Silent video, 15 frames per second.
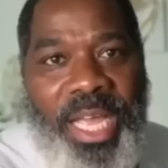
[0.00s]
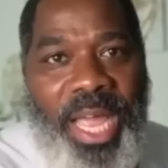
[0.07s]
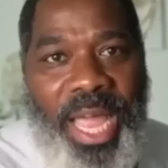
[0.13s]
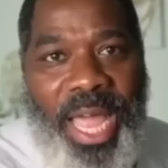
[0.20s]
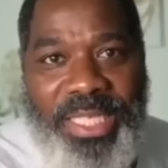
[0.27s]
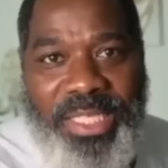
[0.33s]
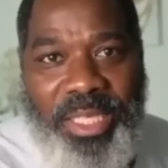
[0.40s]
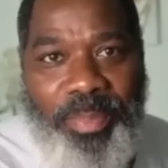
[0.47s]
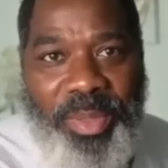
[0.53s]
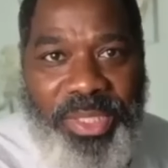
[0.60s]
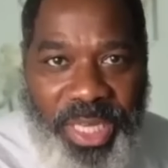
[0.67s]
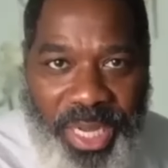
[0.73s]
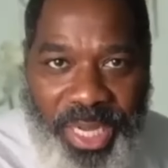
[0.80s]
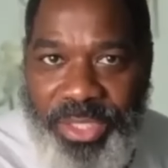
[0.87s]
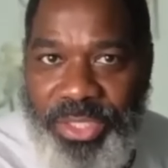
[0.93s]
as it
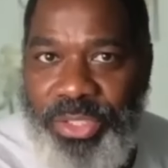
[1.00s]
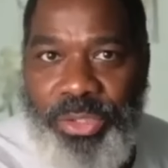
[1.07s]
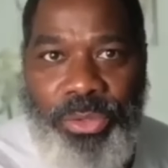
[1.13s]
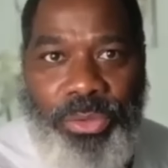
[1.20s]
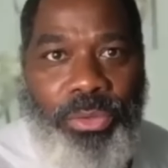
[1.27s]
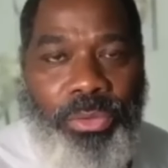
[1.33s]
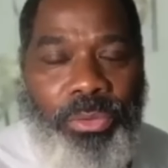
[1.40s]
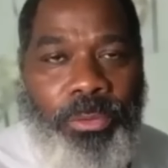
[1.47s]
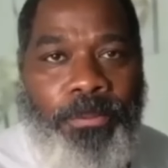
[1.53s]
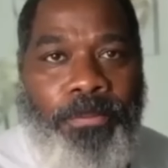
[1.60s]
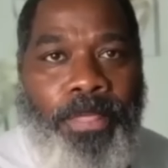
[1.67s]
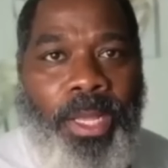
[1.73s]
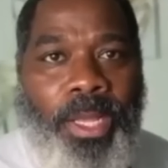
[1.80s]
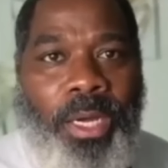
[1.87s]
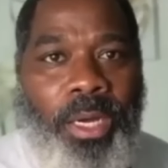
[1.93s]
pertains to
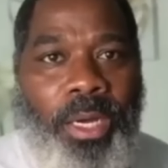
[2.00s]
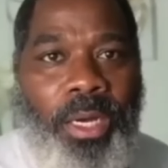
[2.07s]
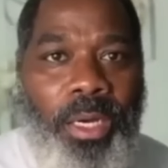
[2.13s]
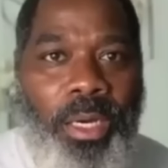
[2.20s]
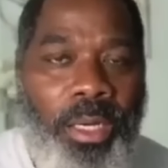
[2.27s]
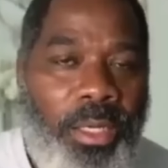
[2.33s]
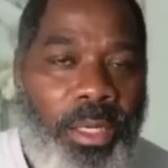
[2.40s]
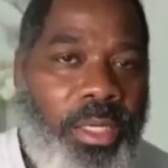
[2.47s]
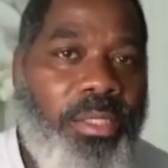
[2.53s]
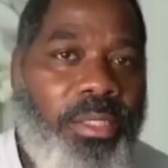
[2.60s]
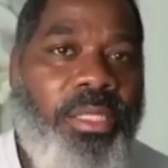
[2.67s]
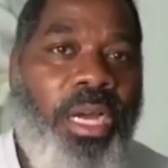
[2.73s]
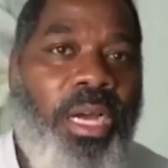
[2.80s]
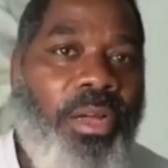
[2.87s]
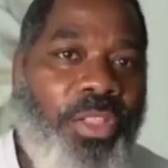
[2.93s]
uh
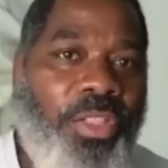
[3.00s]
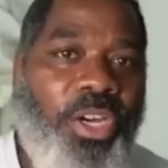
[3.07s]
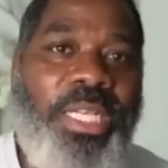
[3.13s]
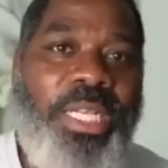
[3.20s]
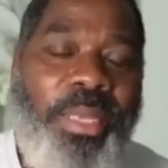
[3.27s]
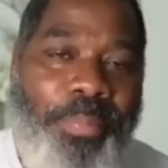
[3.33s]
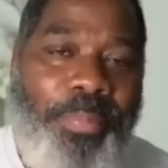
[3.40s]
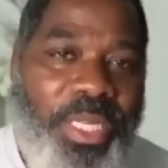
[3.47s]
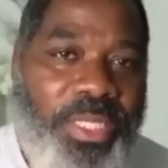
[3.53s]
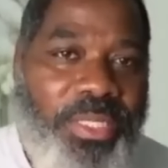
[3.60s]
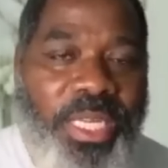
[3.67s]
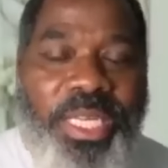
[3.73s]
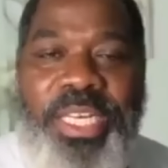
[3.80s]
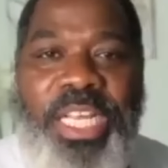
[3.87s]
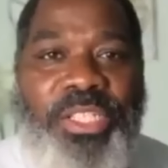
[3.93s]
the the Olympics
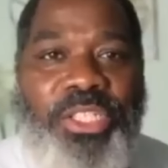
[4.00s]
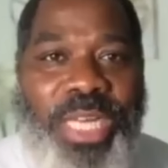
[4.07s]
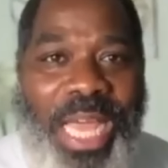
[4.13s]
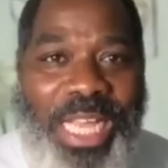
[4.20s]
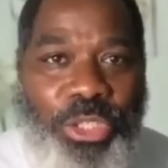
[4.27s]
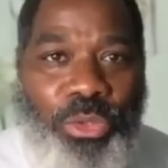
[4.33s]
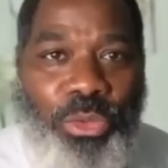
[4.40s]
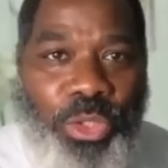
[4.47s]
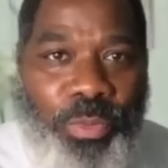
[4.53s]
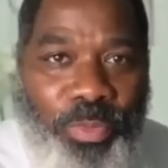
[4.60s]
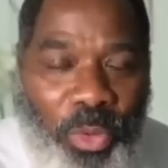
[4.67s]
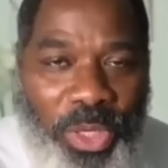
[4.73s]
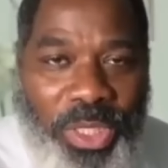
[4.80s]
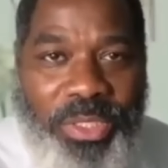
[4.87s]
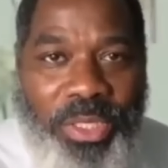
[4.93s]
and international
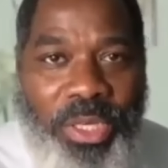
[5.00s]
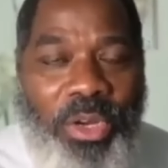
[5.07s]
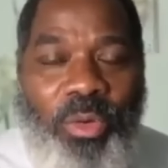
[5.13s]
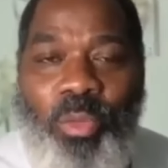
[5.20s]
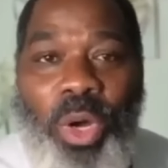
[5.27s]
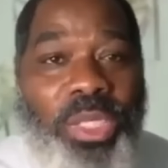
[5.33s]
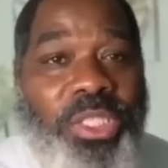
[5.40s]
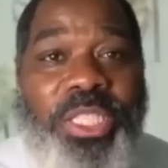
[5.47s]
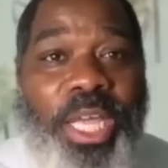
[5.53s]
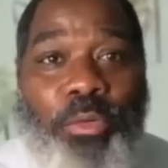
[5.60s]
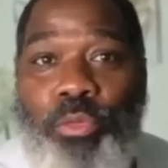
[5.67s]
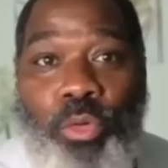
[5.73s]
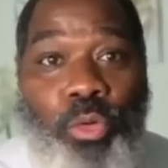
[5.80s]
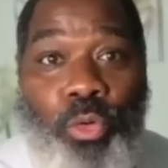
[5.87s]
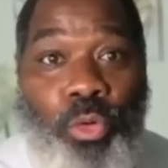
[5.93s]
sports, once they
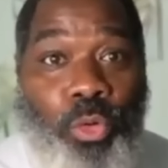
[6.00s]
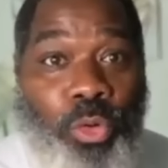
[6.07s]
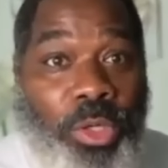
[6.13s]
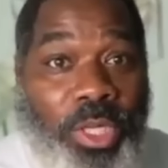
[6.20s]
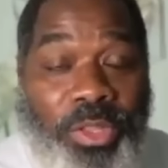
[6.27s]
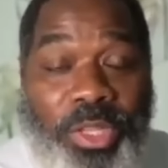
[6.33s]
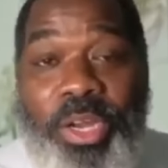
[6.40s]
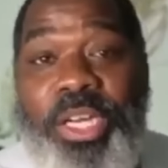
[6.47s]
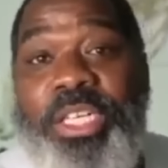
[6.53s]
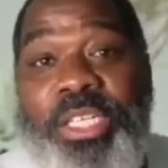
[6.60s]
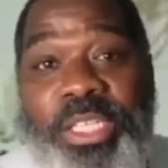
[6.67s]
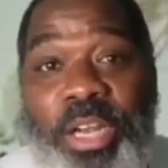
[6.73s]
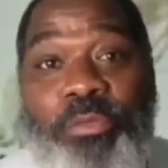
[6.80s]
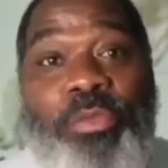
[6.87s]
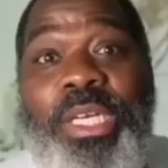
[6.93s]
rule, there
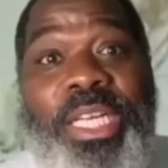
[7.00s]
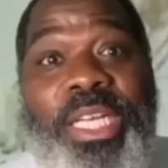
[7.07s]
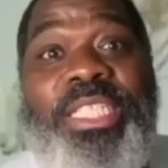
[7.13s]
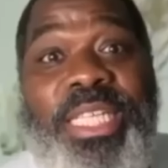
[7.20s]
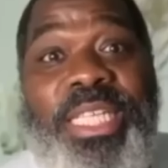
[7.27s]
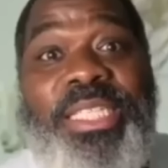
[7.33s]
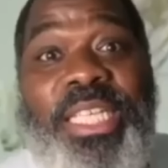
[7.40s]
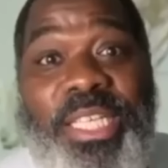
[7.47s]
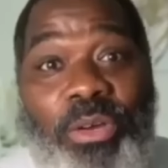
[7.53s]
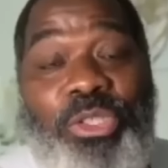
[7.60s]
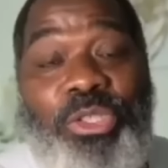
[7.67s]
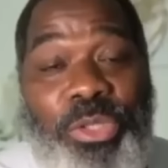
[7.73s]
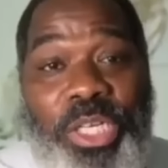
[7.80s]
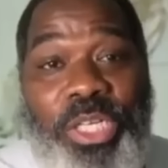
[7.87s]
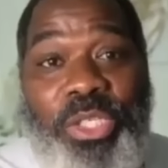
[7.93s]
there really is nothing else you
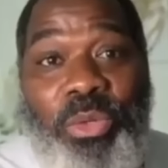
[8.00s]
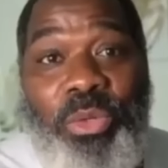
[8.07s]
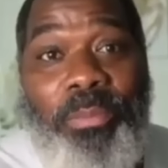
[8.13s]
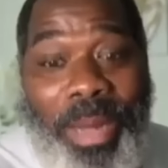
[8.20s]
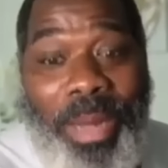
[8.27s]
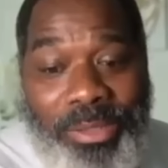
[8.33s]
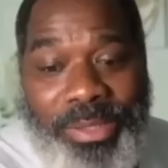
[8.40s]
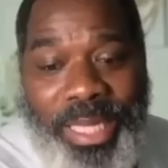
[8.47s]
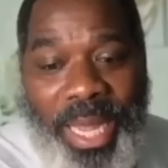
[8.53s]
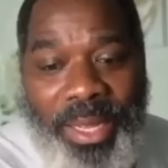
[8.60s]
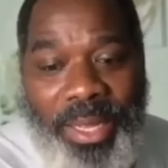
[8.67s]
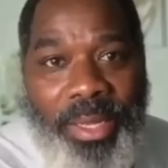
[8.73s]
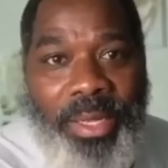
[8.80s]
can do about that.